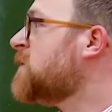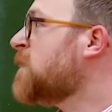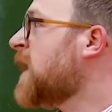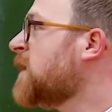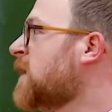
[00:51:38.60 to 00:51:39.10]

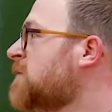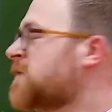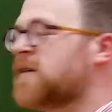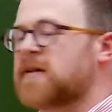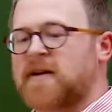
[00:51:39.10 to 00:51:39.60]

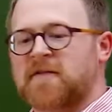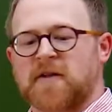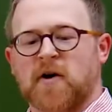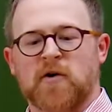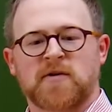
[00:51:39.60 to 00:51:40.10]

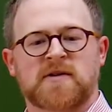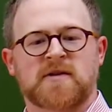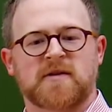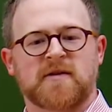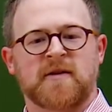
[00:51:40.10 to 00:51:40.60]
the
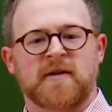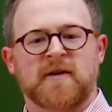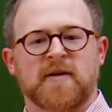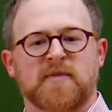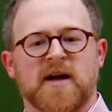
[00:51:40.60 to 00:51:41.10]
host
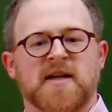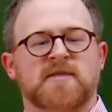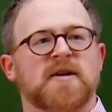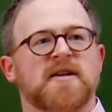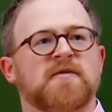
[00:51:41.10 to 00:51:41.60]

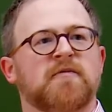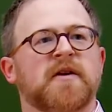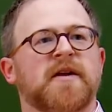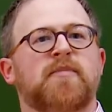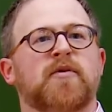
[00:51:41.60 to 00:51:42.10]
plasma is
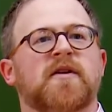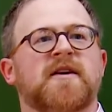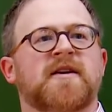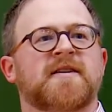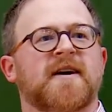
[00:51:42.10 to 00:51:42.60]
really
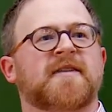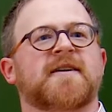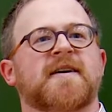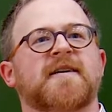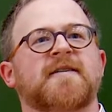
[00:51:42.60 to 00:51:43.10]
poorly
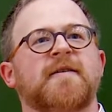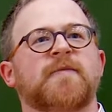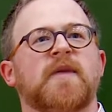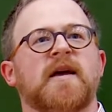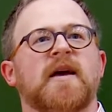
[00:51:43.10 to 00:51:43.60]
conducting,
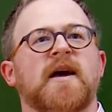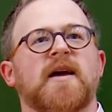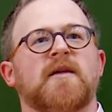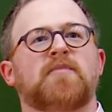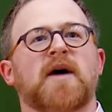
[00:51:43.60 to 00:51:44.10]

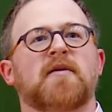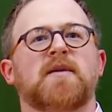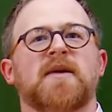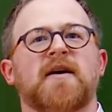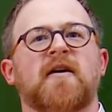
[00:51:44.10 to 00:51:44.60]
it'd probably
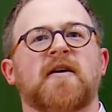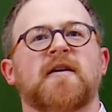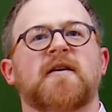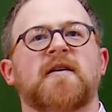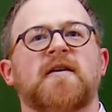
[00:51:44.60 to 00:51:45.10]
be
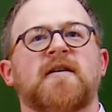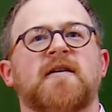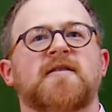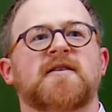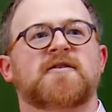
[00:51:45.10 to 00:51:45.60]
hard
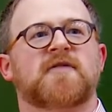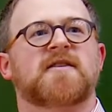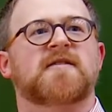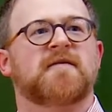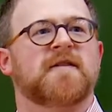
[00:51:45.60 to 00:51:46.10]
to
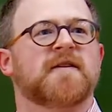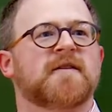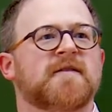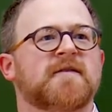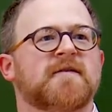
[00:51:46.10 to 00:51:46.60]
stretch the
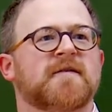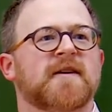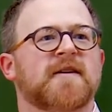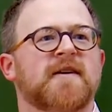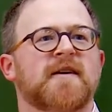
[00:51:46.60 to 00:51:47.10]
field,
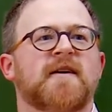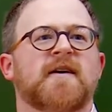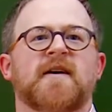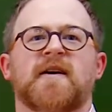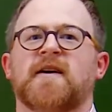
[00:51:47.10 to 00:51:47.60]
right?
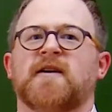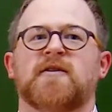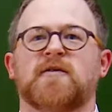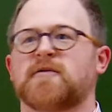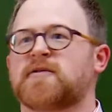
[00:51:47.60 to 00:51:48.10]

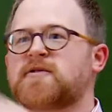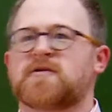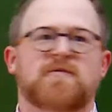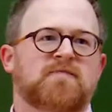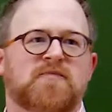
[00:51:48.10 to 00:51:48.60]
You
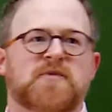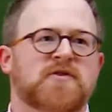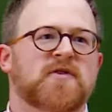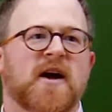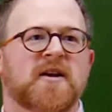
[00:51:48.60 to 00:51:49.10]

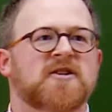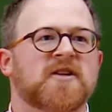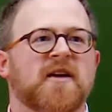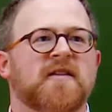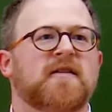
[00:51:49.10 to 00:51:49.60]
try
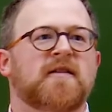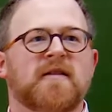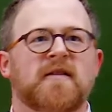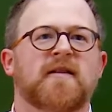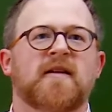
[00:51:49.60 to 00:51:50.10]
to
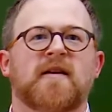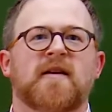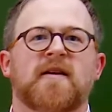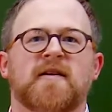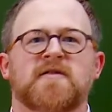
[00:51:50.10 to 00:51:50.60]

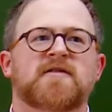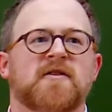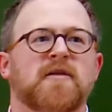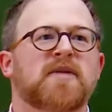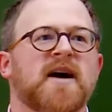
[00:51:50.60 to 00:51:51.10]
you
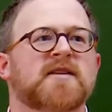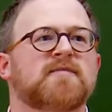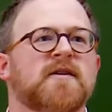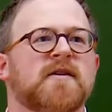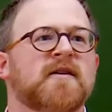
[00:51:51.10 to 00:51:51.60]
stir the
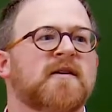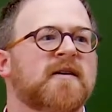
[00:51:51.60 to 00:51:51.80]
plasma,